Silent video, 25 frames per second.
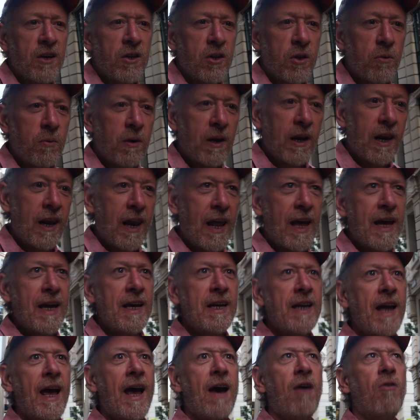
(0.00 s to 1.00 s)
that were
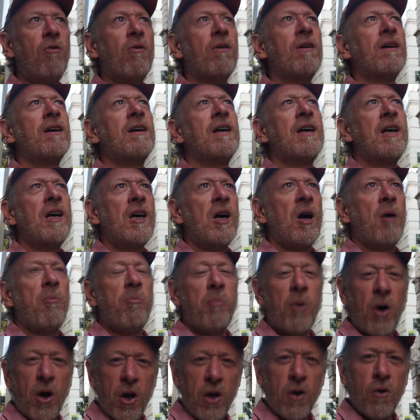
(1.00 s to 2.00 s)
laid out
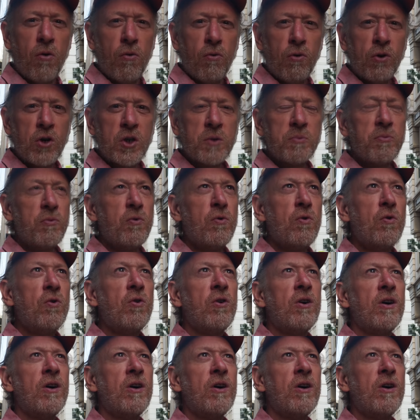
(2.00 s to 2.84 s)
by Hawksmoor.